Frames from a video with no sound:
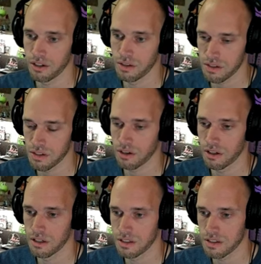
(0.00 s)
on this
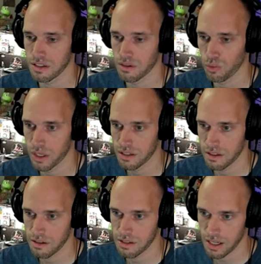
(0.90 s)
card and seeing what it
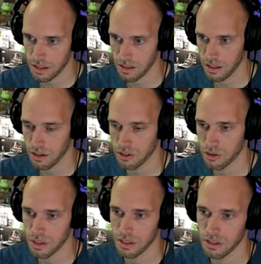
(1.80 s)
does at the
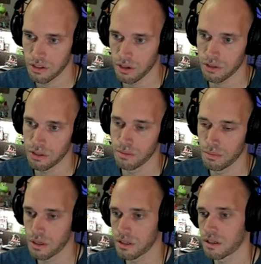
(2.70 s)
$100
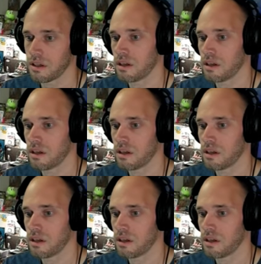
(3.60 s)
mark.